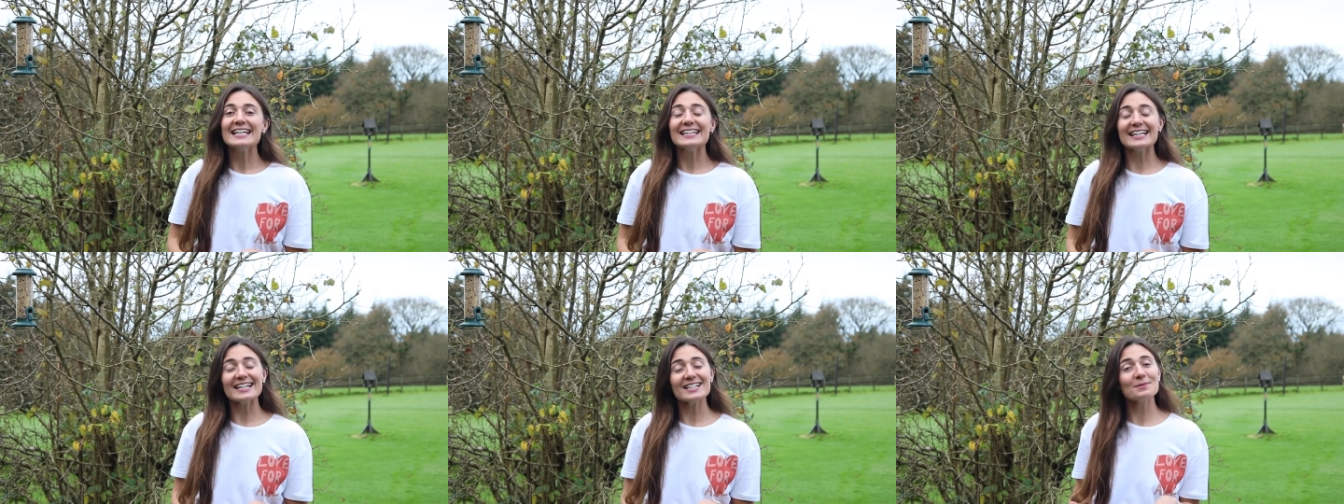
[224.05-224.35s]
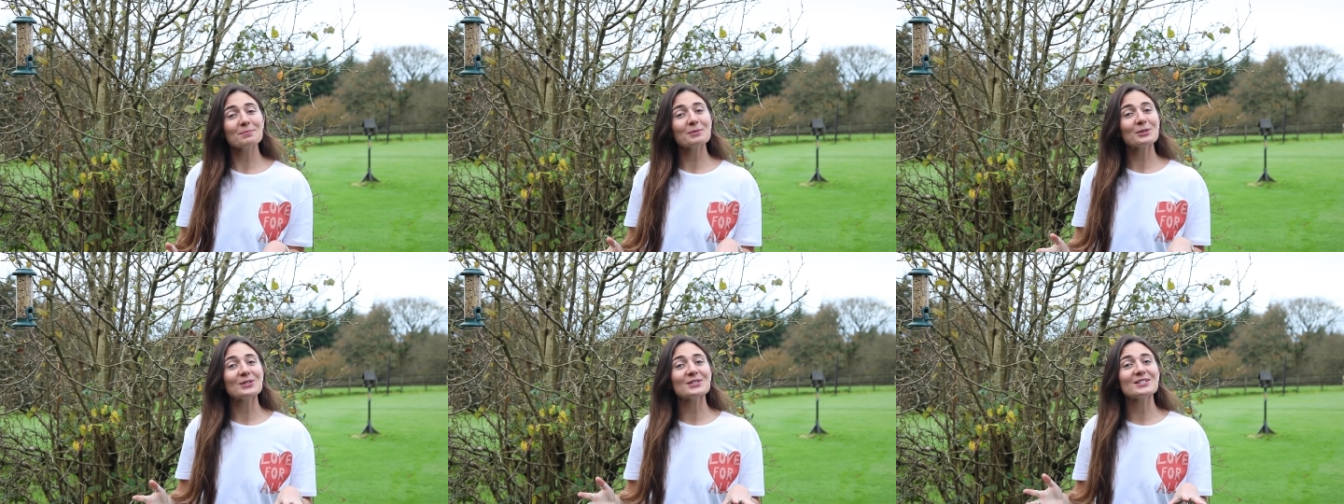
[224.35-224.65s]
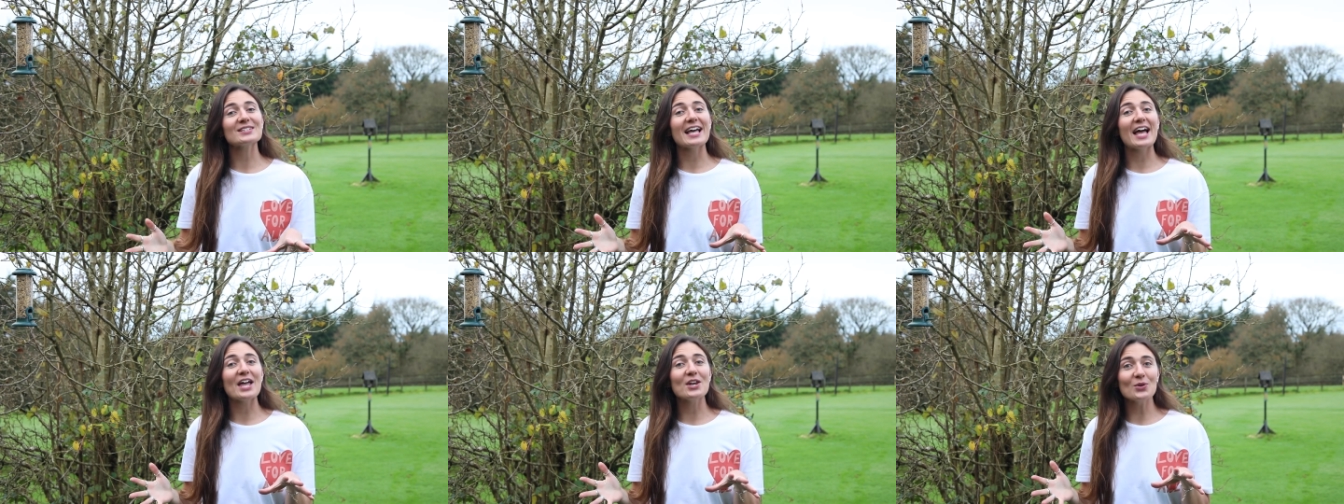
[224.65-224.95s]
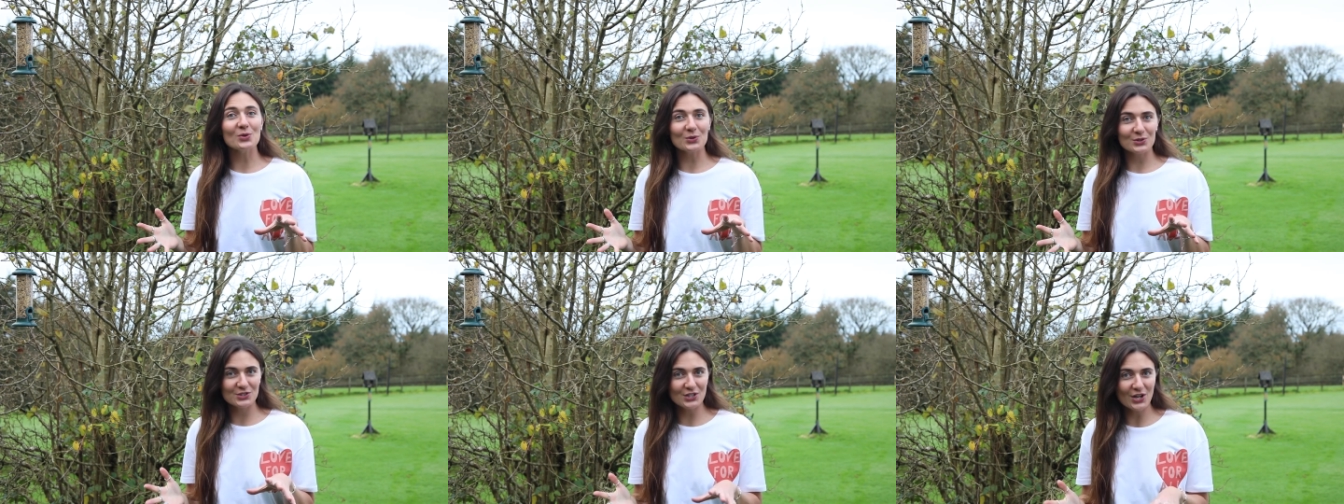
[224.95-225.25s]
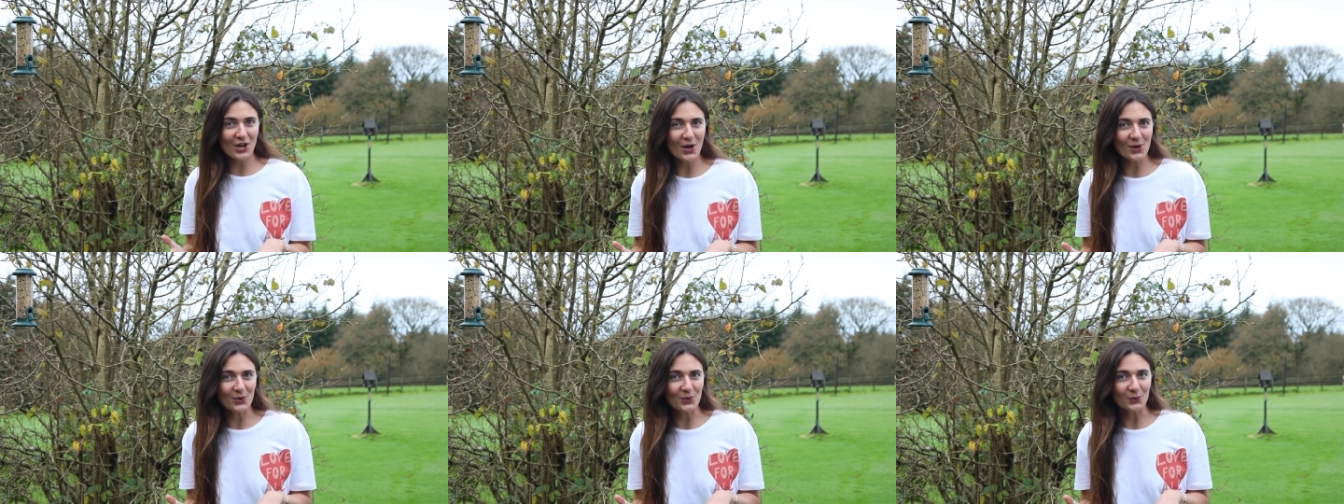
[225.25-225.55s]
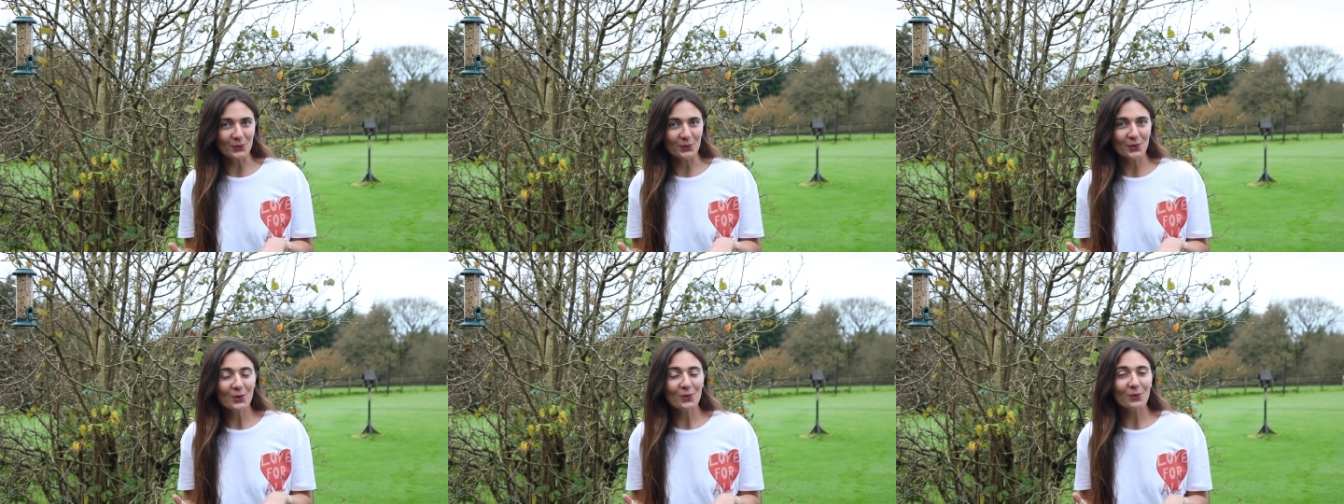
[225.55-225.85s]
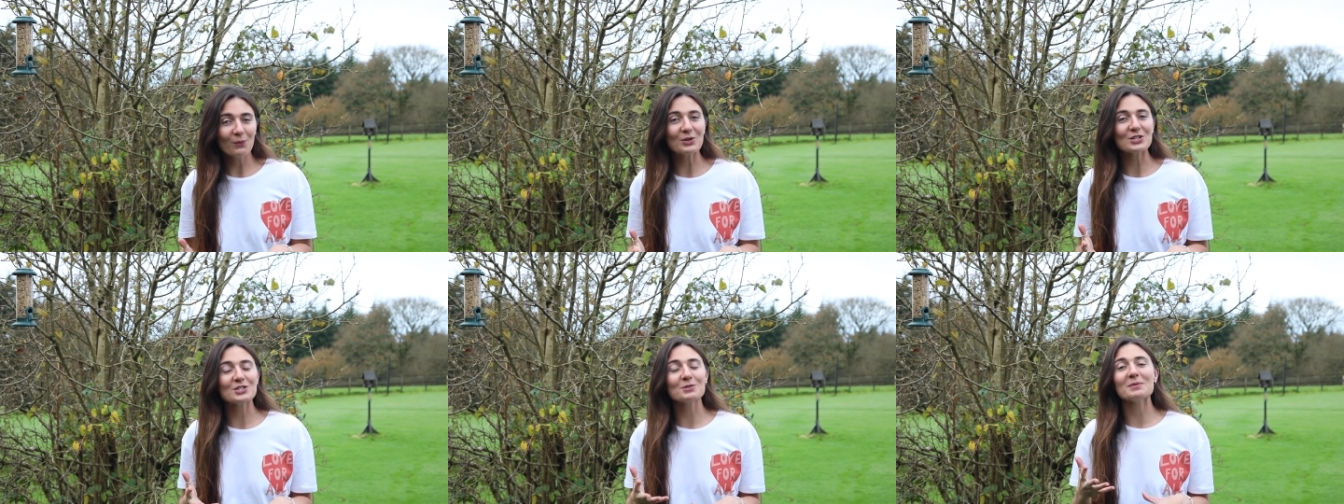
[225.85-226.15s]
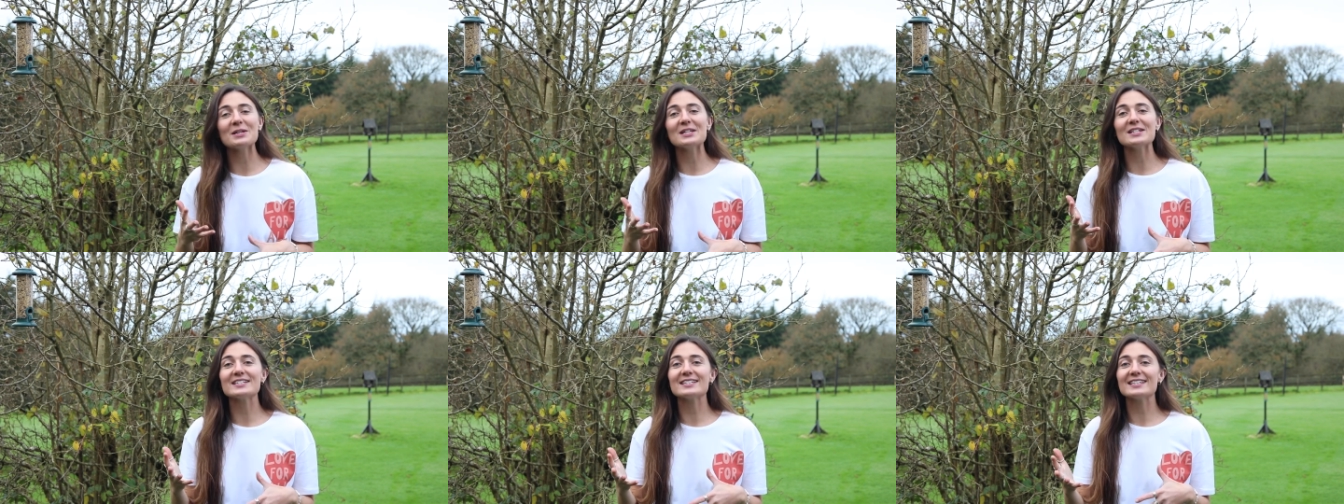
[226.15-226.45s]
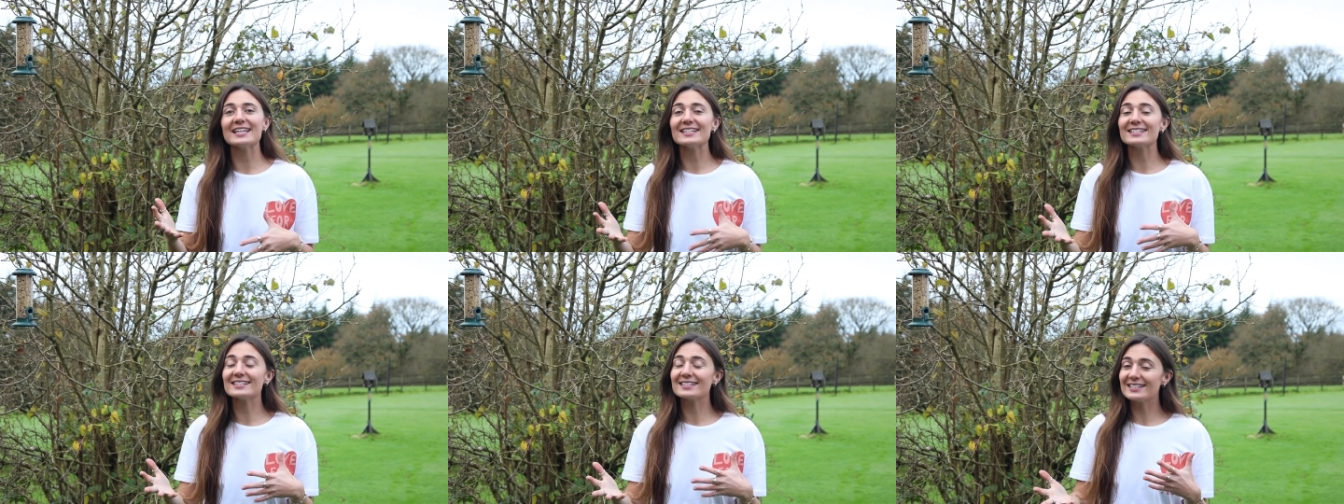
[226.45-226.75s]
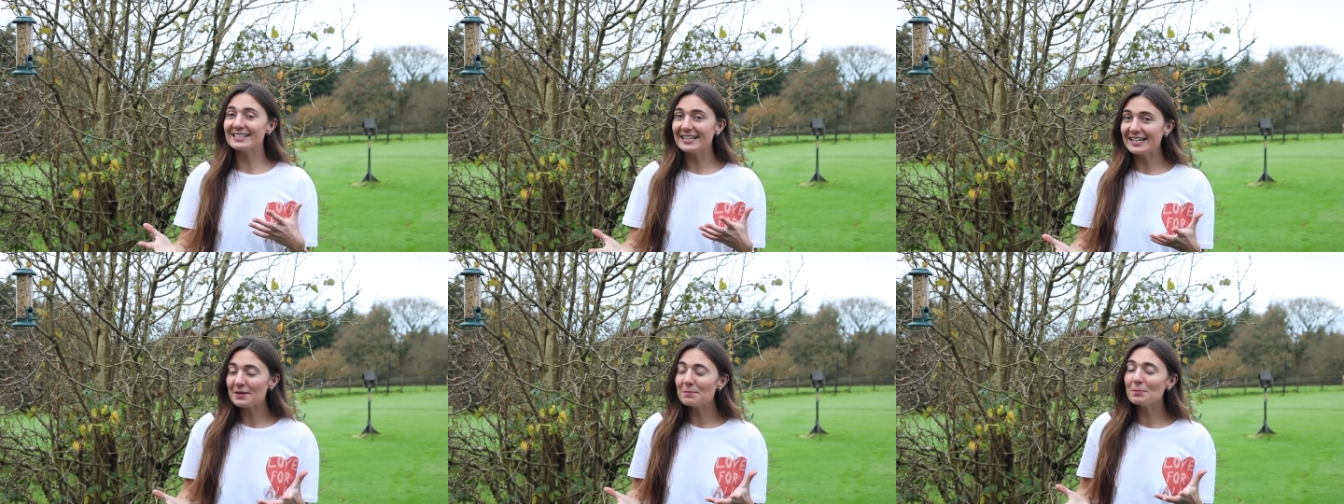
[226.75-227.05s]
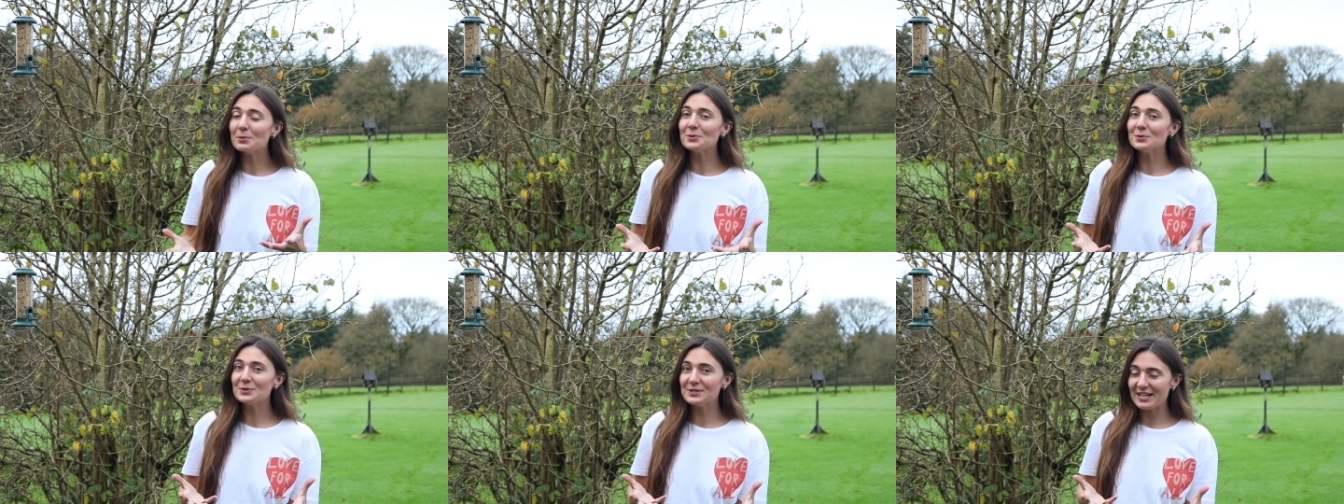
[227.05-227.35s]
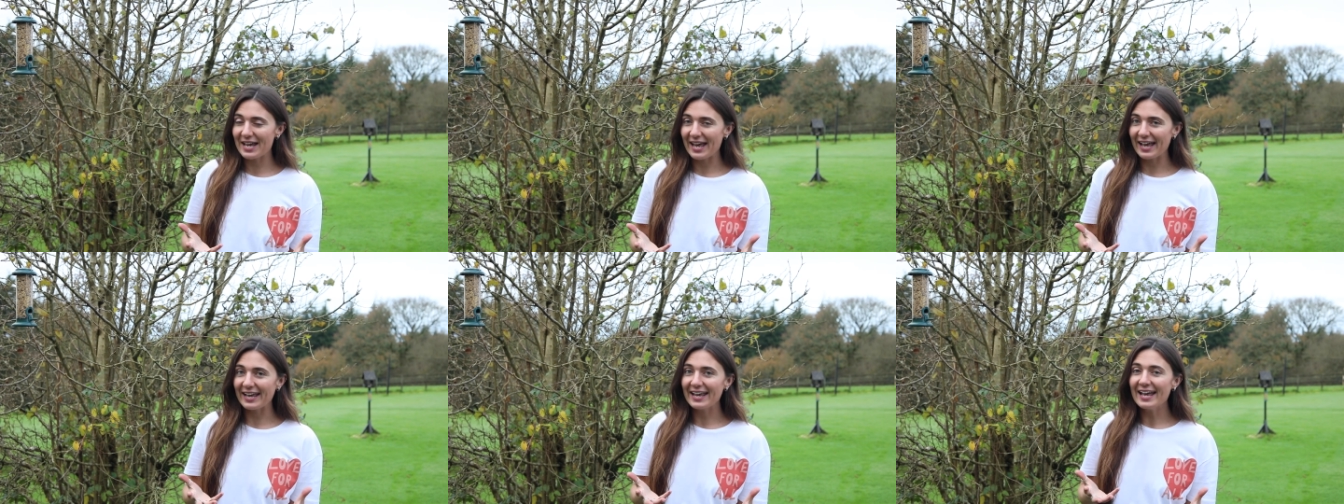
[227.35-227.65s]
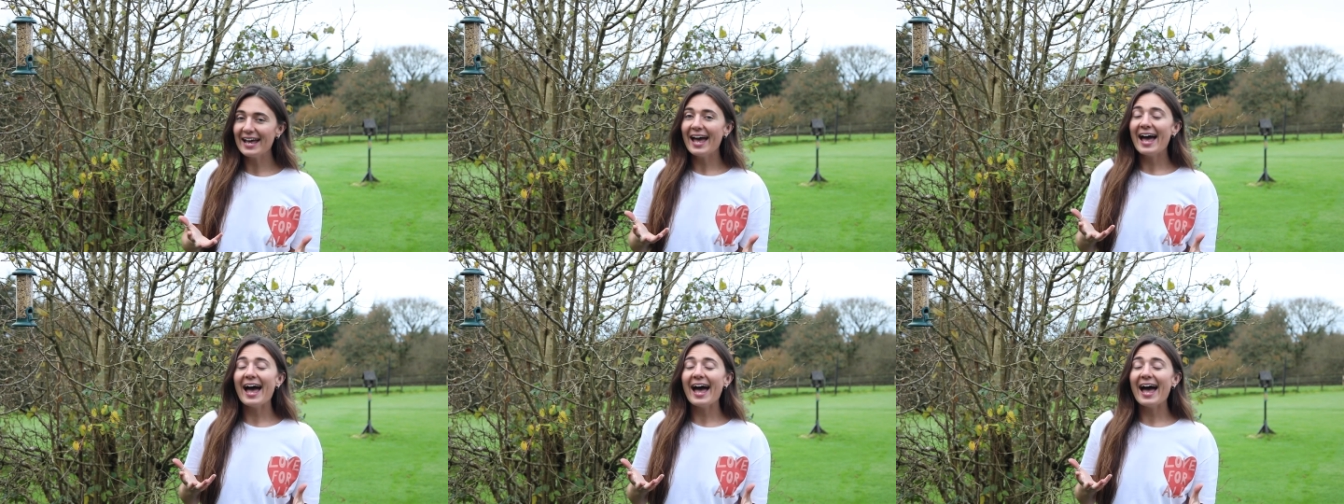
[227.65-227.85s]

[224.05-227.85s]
That's because they're nocturnal, which means they sleep all day.